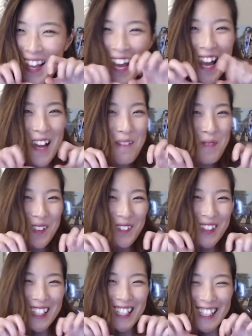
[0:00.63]
Hi,
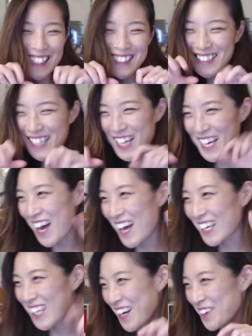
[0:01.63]
Pilbugs!
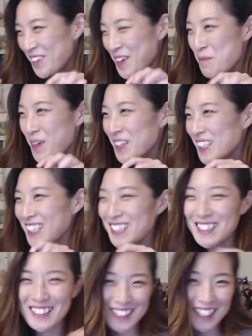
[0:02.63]
Carrot
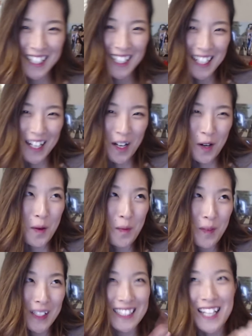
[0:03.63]
buggies.
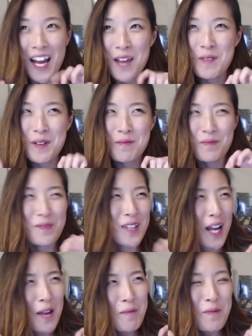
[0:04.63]
Diamond
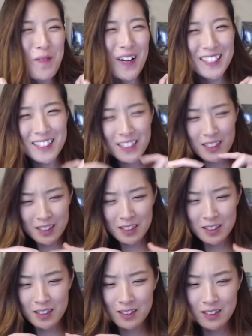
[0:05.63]
buggies?
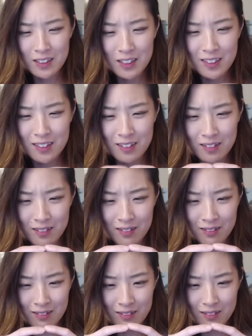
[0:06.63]

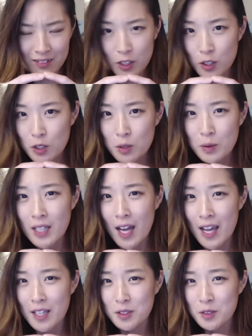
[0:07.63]
You know, in
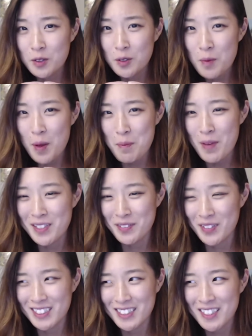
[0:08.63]
high school, my best
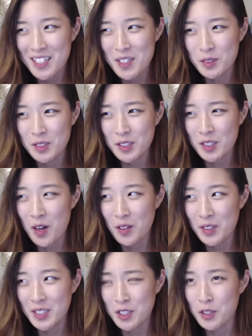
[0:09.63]
friends and I used to call
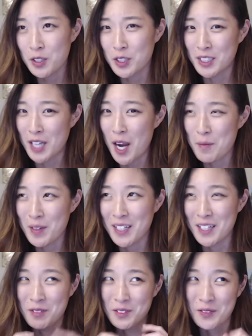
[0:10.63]
each other Diamond. It
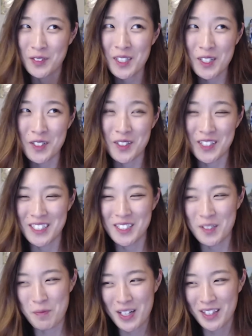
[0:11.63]
was really cringe,
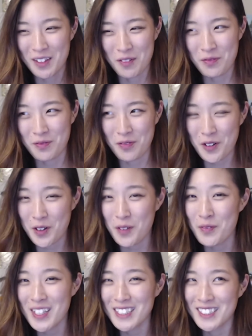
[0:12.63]
but the four of
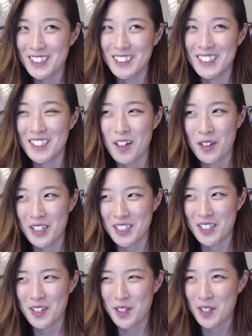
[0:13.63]
us used to call each
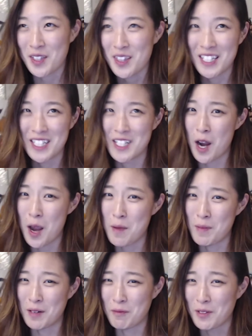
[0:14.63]
other the
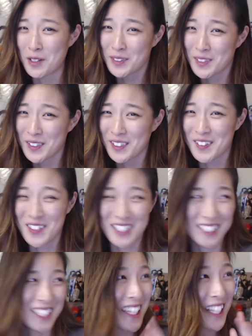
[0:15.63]
Diamond. We used to do this,
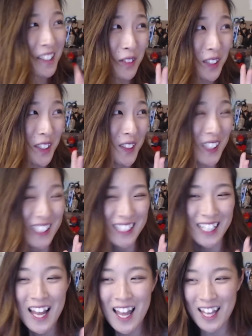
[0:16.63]
and that's really cringy.
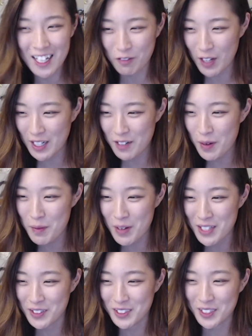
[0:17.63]
And if any of my best
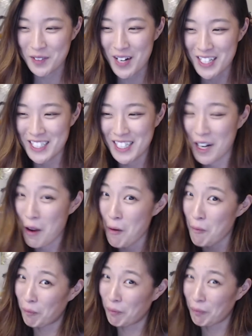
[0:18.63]
friends are watching,
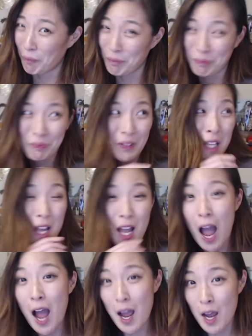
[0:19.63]

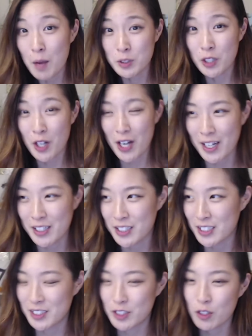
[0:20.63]
I'm sorry, I
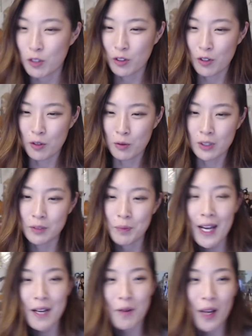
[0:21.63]
just told the whole world. But
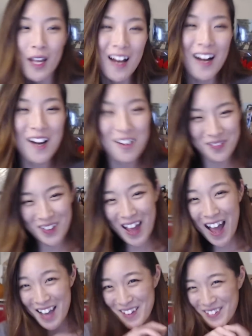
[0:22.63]
anyway, hi.